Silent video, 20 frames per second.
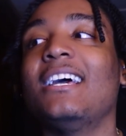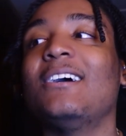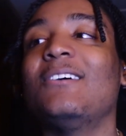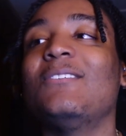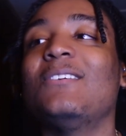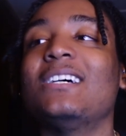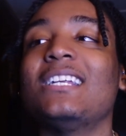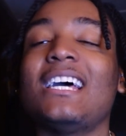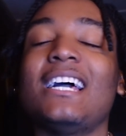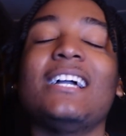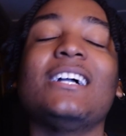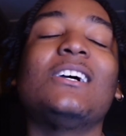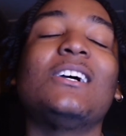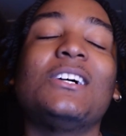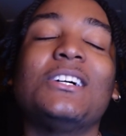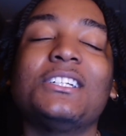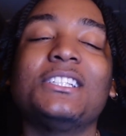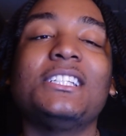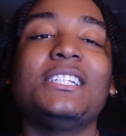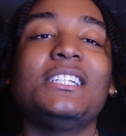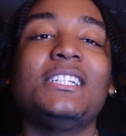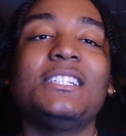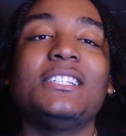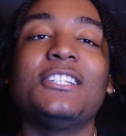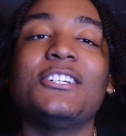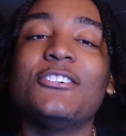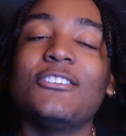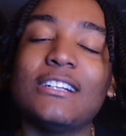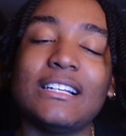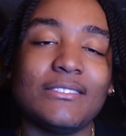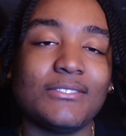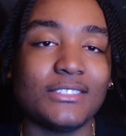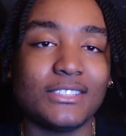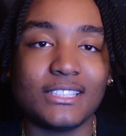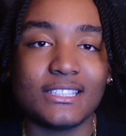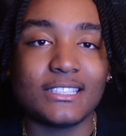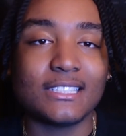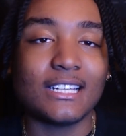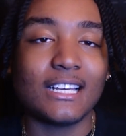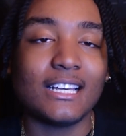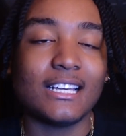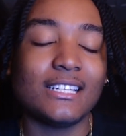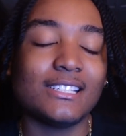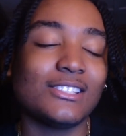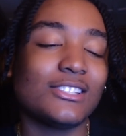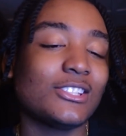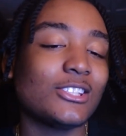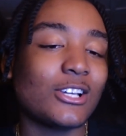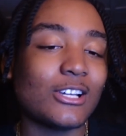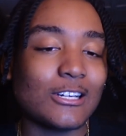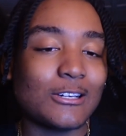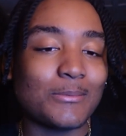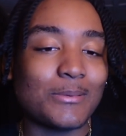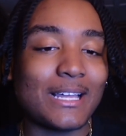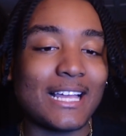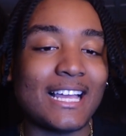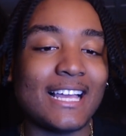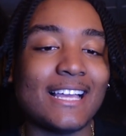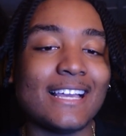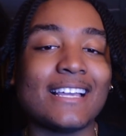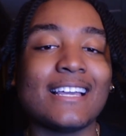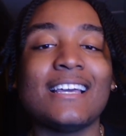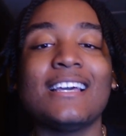what I called it, the graphic design starter pack.